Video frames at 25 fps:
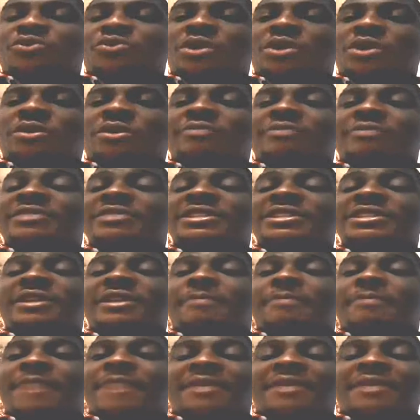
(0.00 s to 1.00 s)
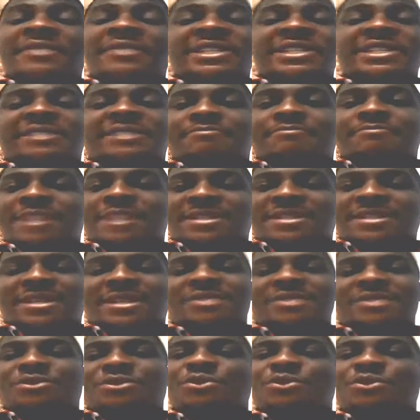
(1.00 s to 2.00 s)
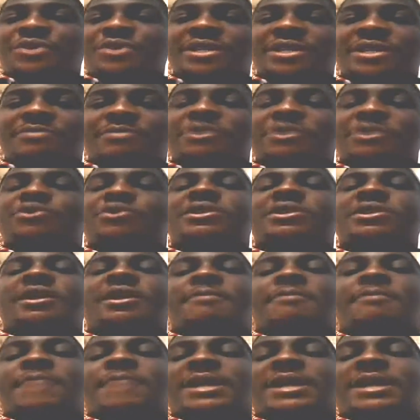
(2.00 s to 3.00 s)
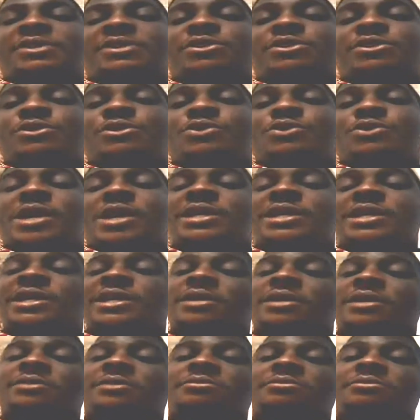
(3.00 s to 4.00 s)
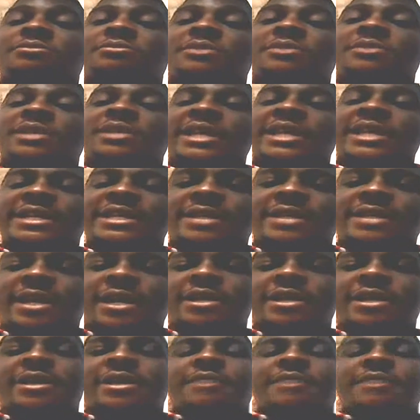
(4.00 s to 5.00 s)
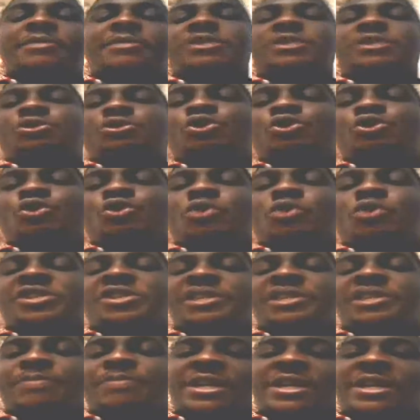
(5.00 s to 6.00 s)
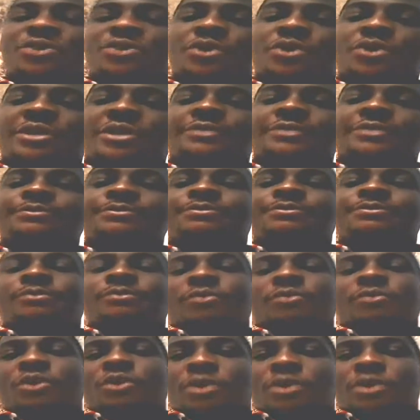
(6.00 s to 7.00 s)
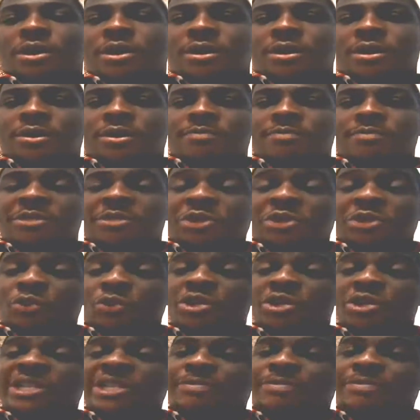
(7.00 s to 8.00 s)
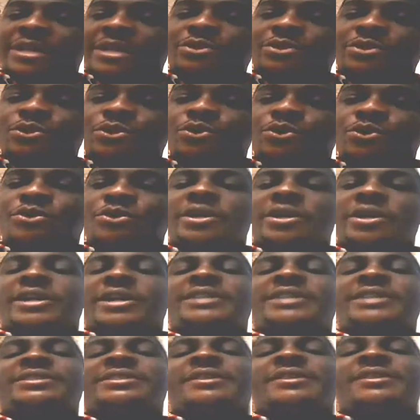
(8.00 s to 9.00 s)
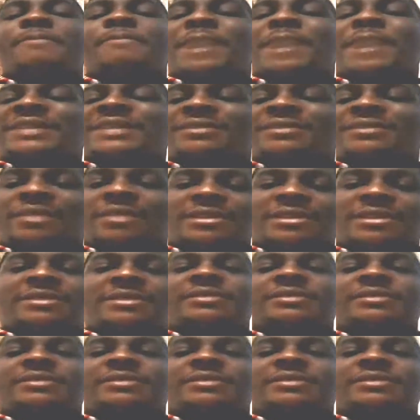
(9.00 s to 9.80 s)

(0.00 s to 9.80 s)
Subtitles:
1 of this marriage matter story between Matthew and Lynda, please do watch the part 1. Make sure you watch the part 2. This is the part 3.